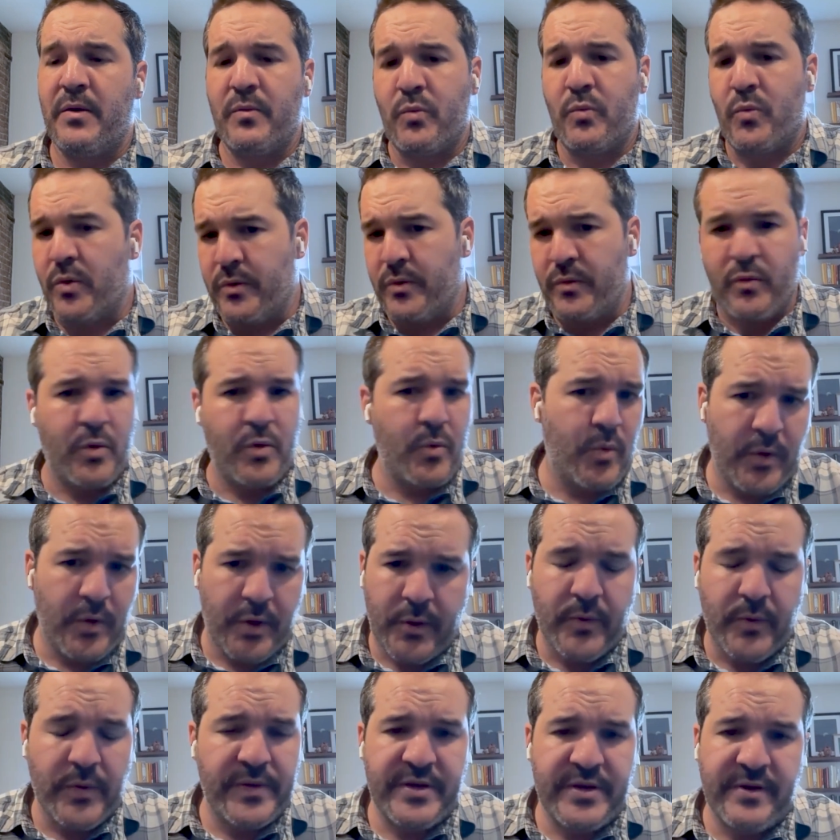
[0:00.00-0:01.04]
we're
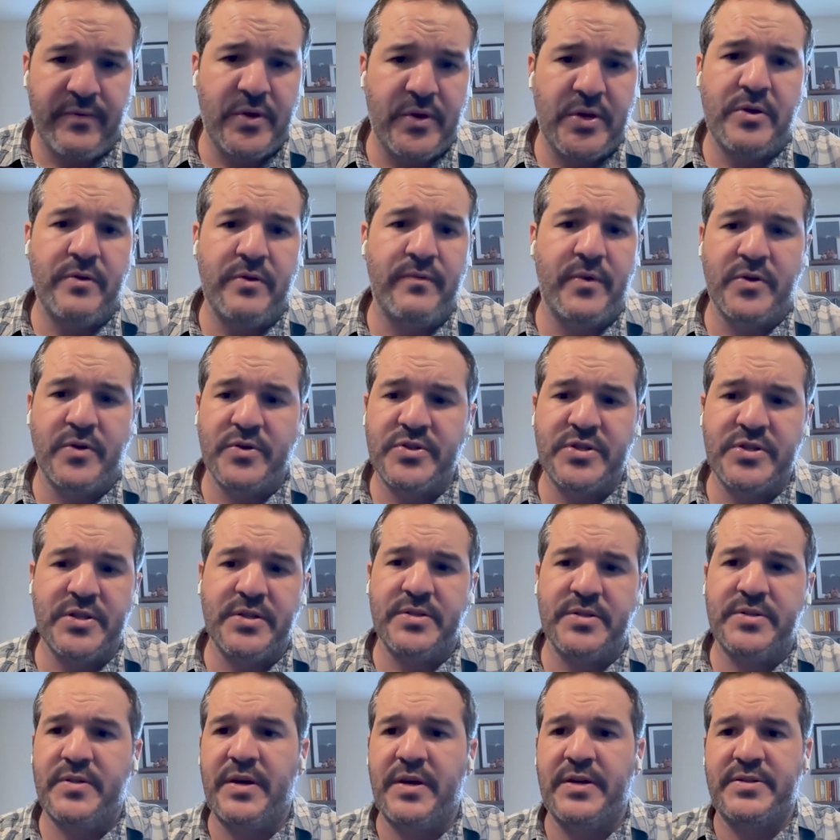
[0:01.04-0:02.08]
working with different
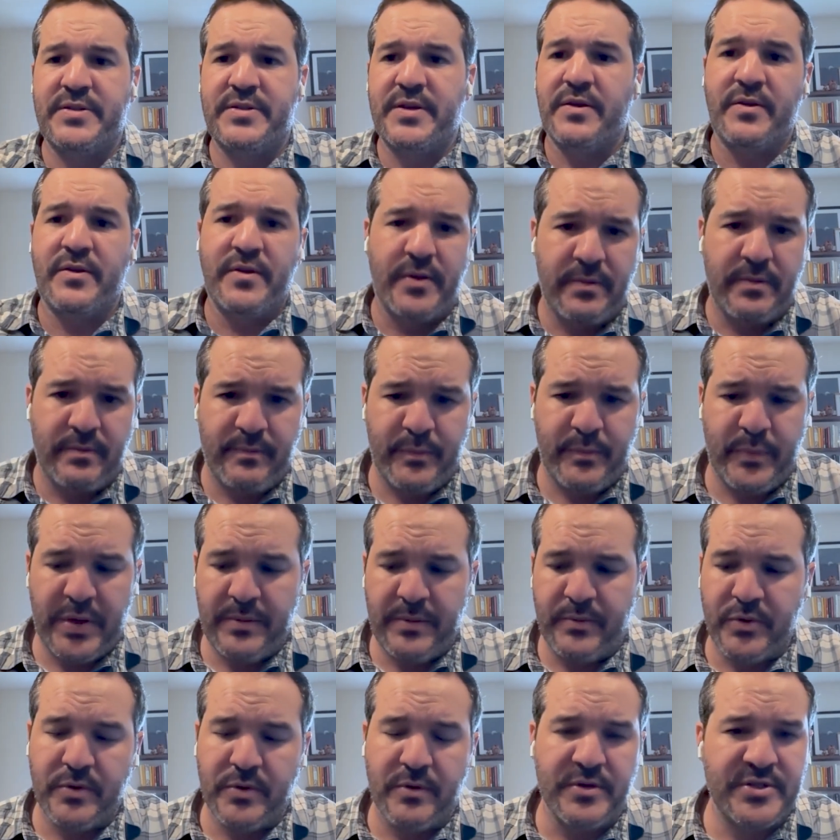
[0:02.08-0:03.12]
universities. So that's the other
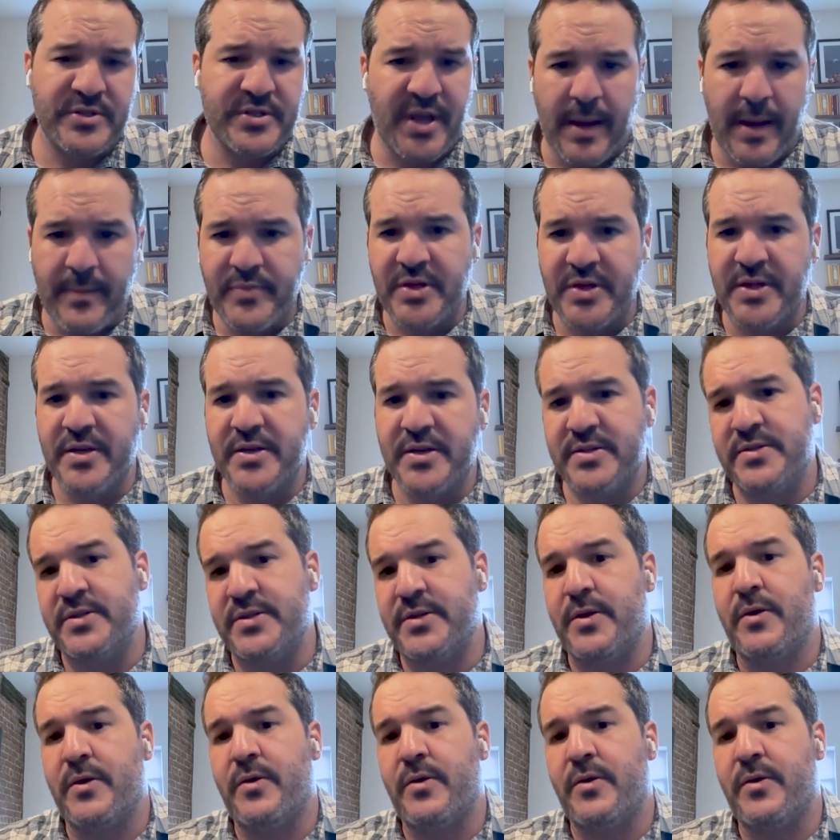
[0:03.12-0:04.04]
people who are skeptics,